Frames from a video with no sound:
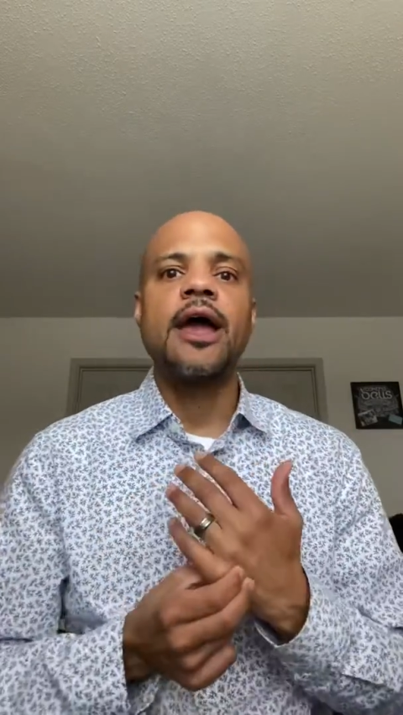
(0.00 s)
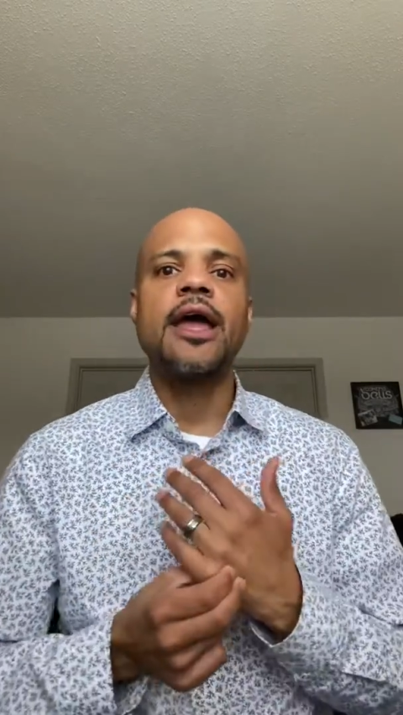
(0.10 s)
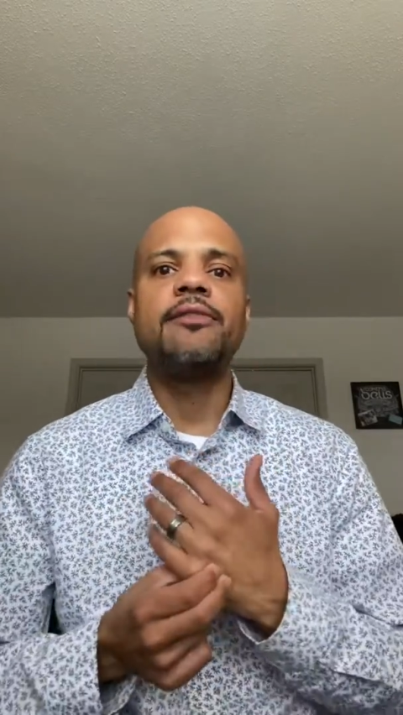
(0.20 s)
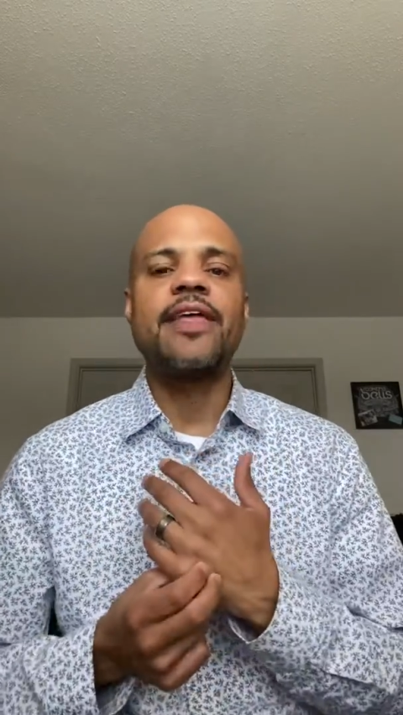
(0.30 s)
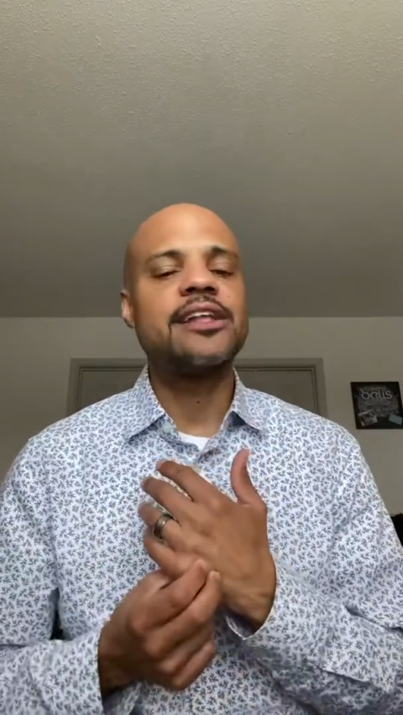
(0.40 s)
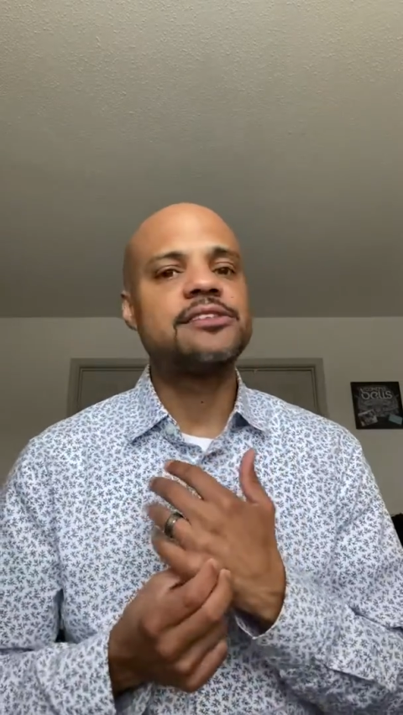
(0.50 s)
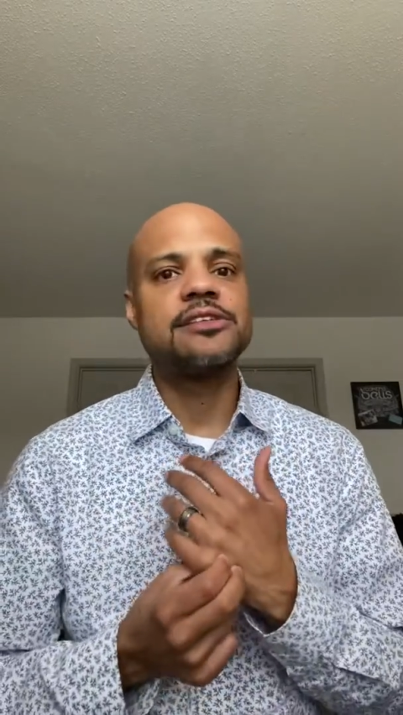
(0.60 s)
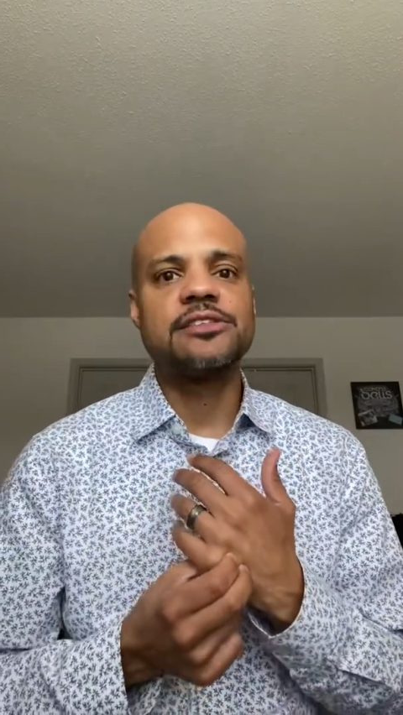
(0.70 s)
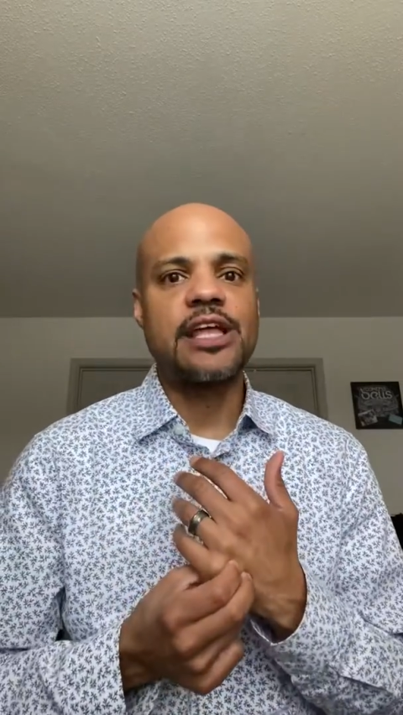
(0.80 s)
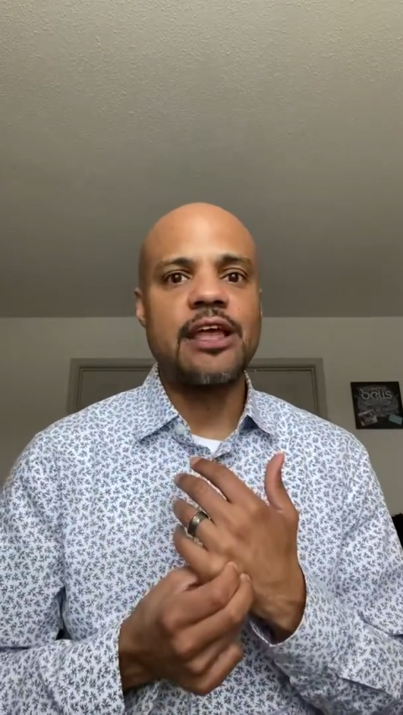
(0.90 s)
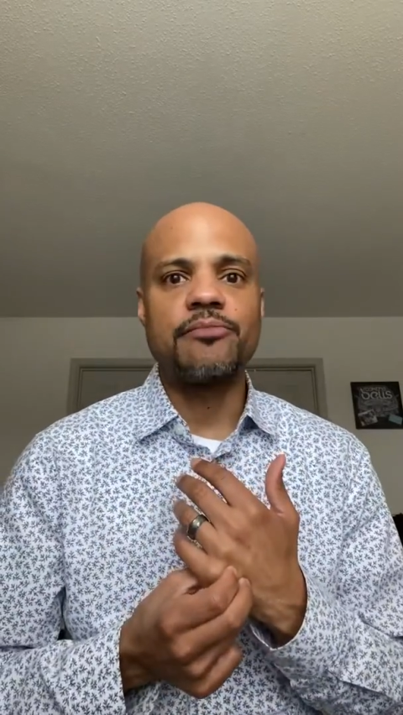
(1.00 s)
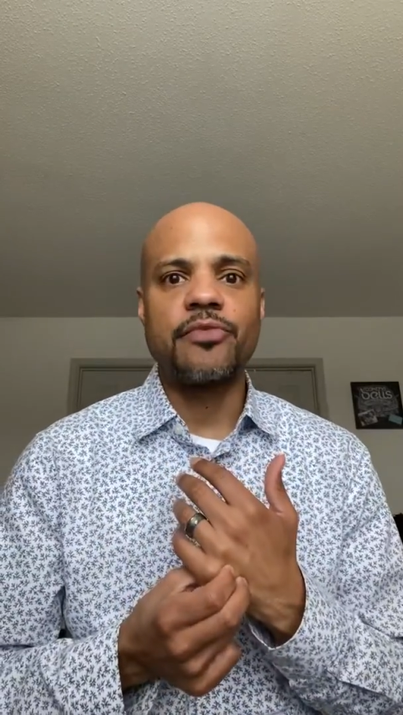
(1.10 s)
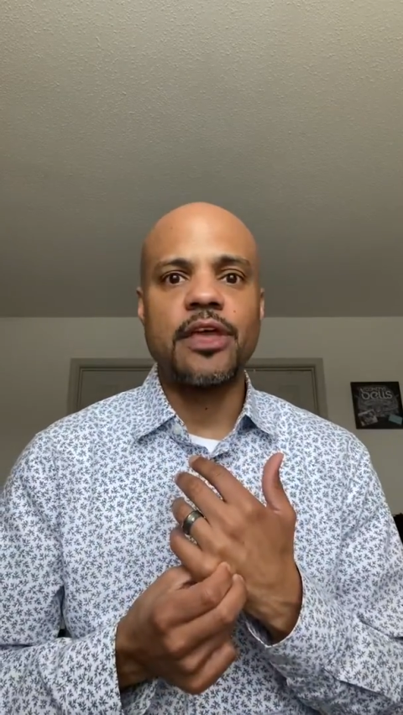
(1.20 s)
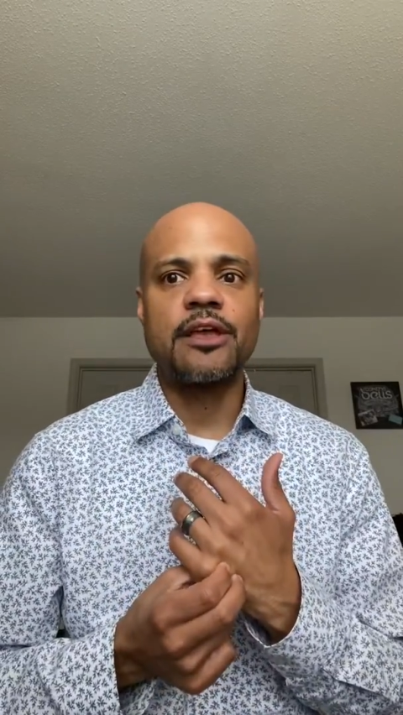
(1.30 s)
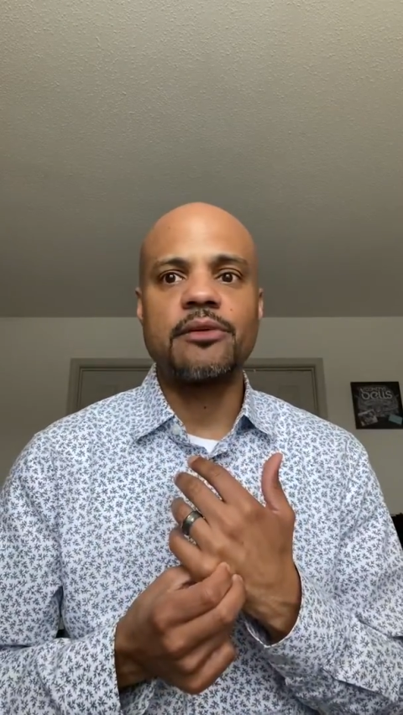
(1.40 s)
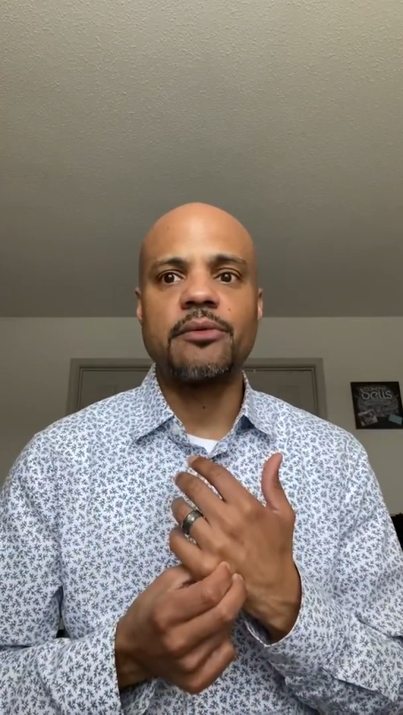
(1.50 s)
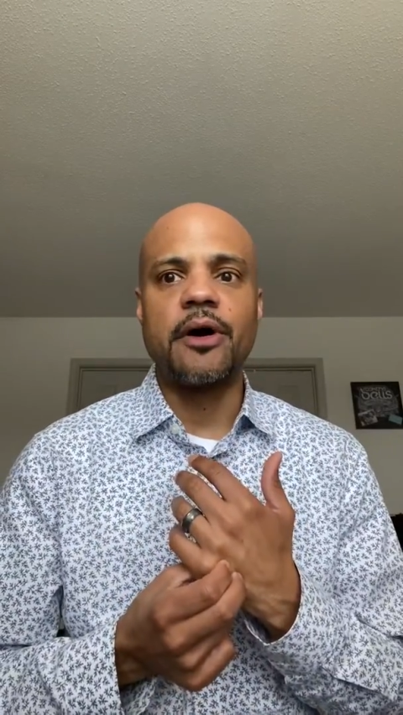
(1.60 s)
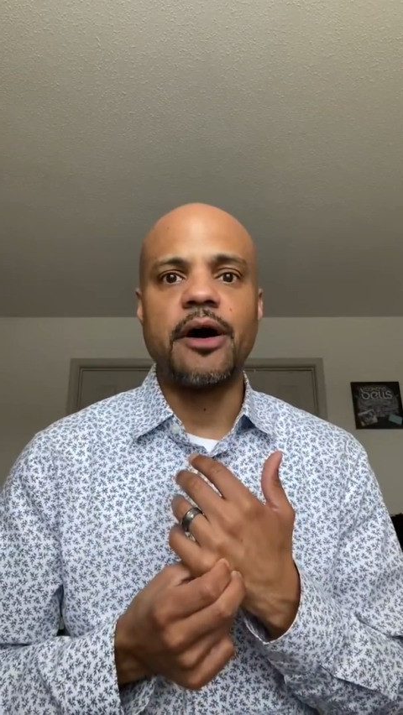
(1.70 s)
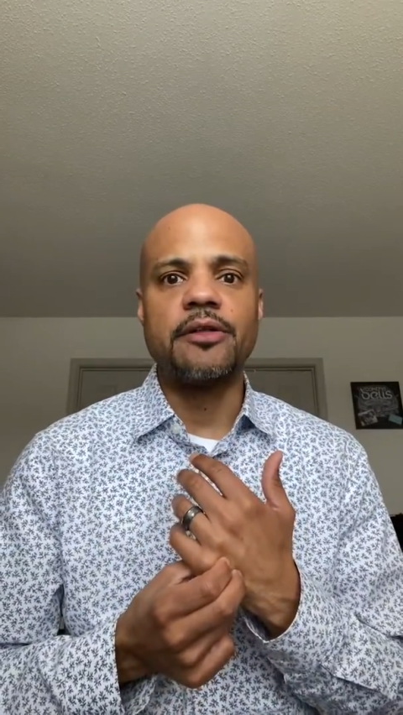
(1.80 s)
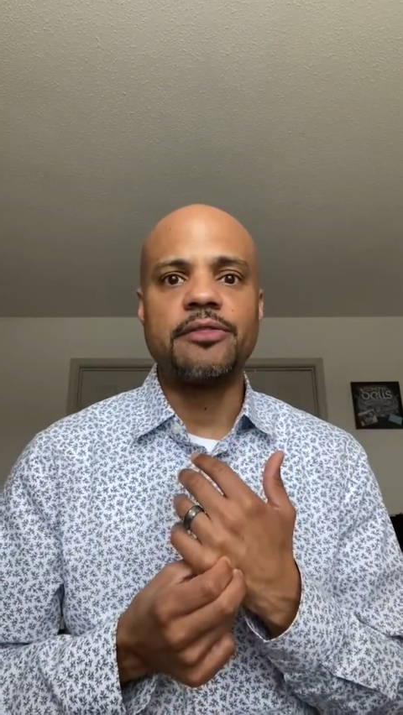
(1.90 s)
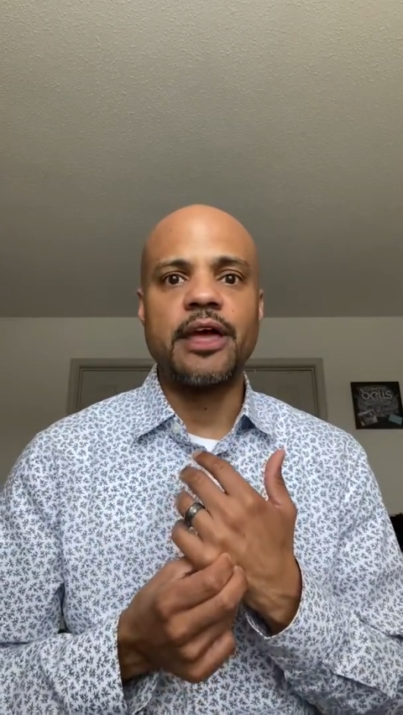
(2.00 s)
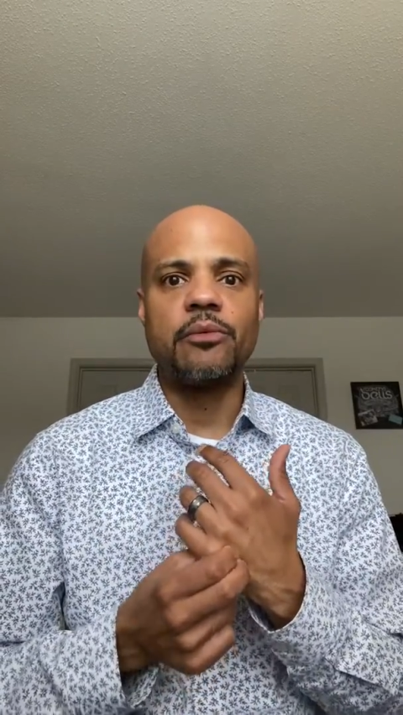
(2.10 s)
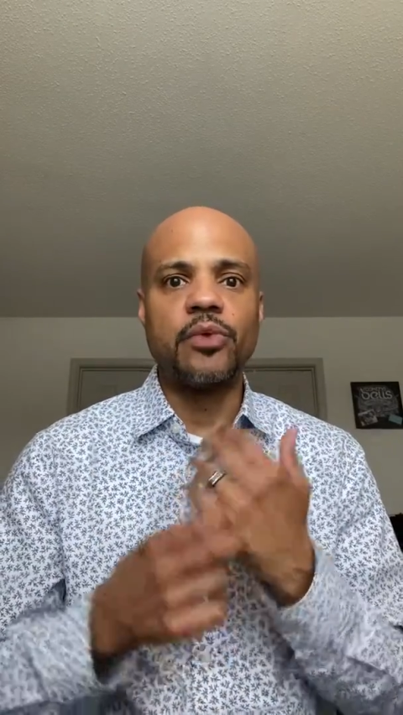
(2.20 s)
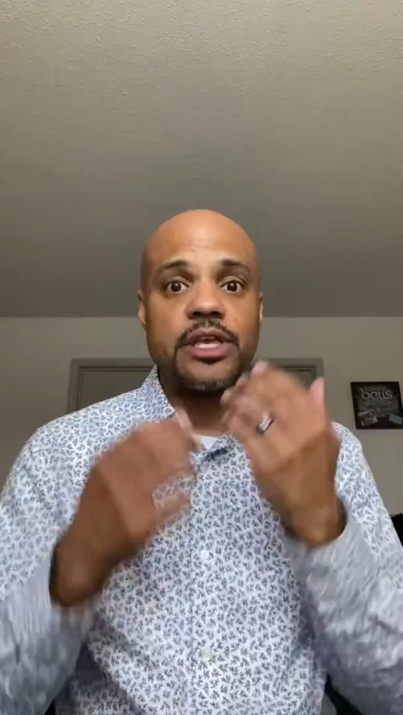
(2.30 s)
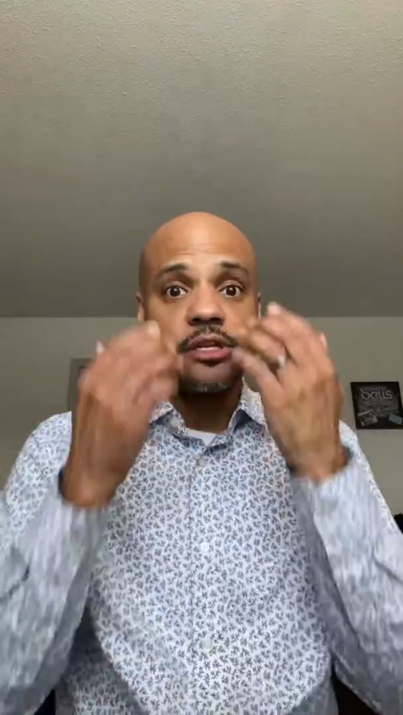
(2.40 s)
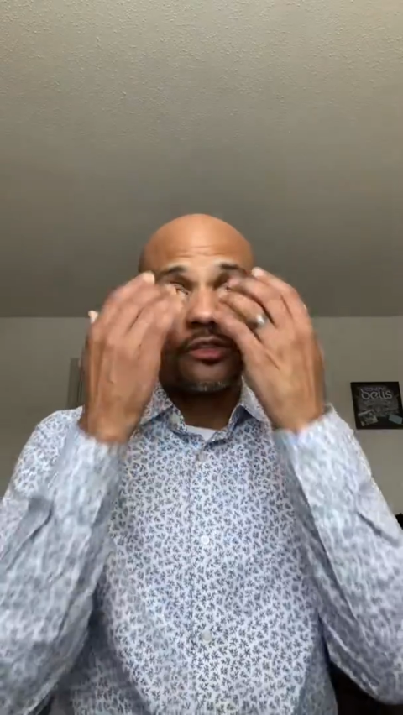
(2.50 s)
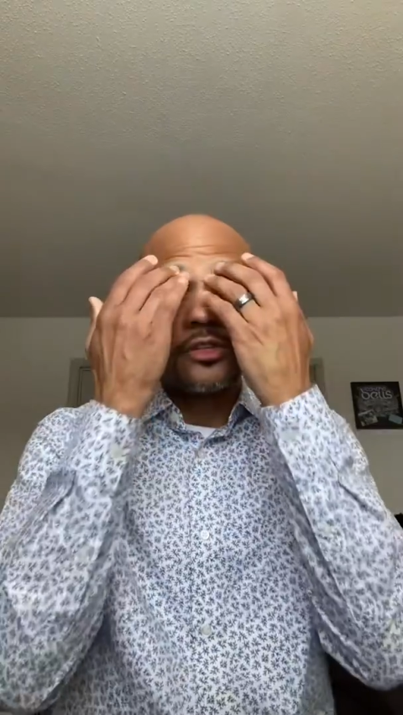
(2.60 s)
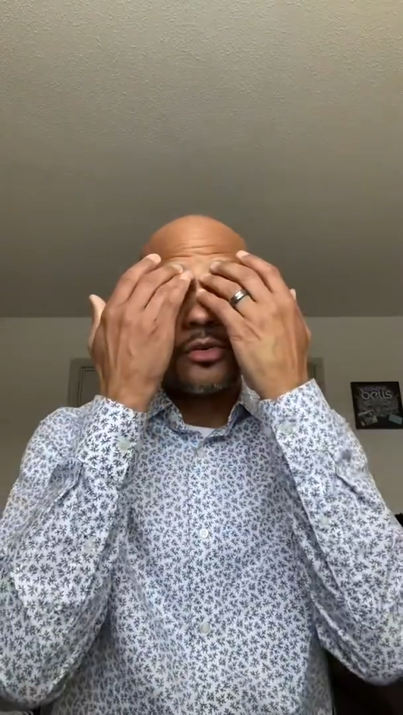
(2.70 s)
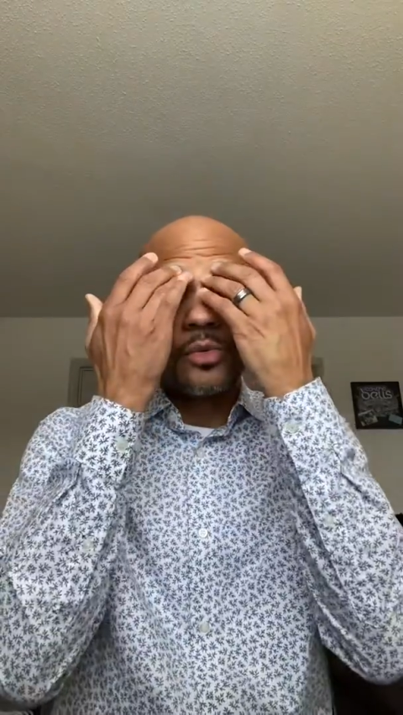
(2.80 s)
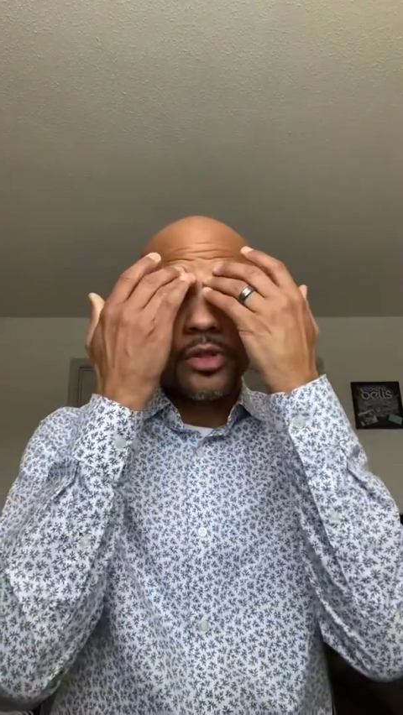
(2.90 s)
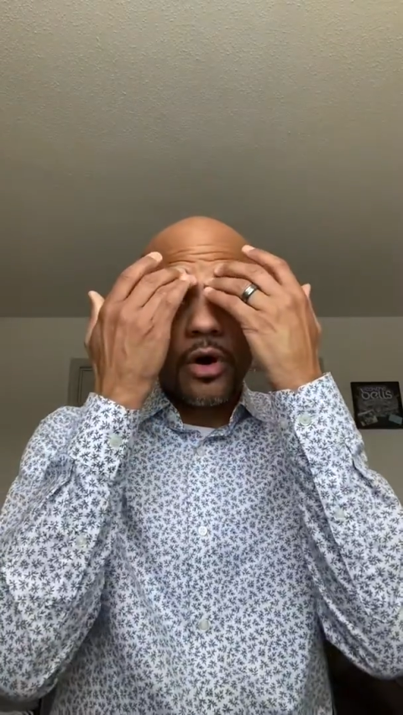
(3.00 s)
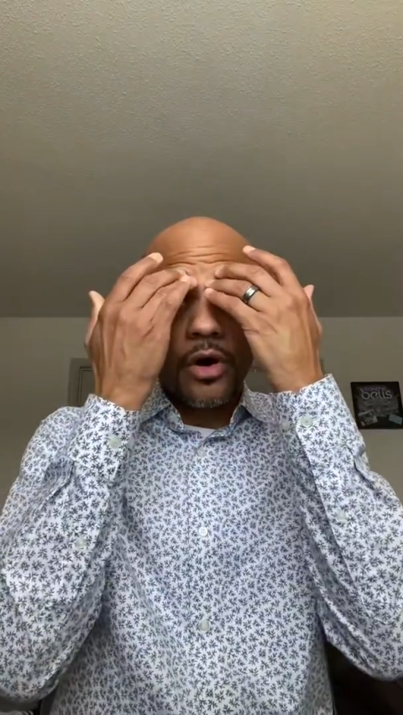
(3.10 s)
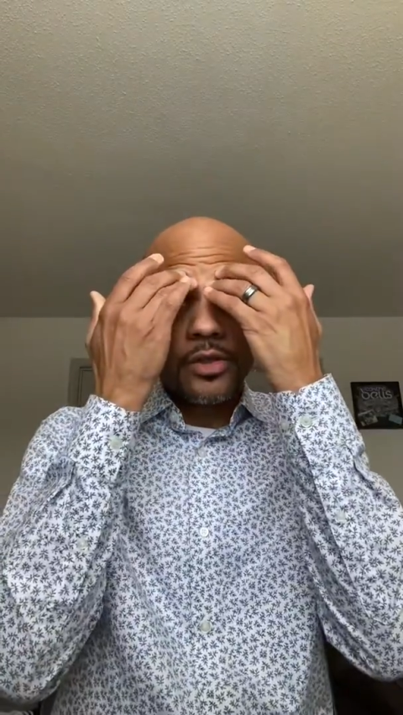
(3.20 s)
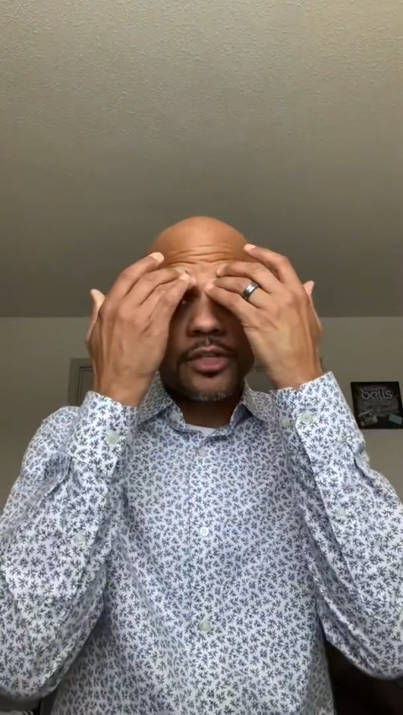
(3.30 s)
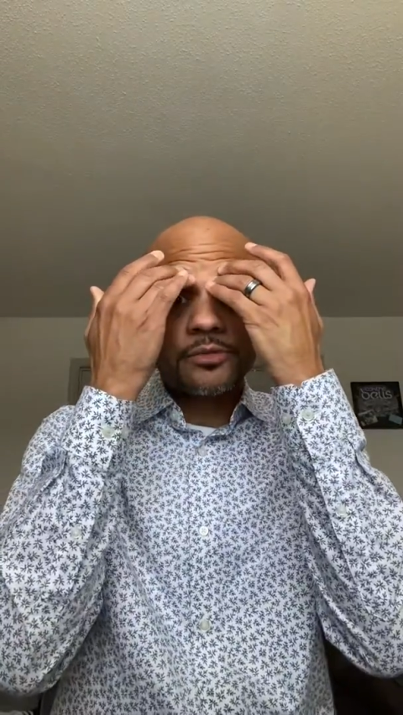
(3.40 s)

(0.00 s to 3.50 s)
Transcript: And that's the same thing that we can do with all these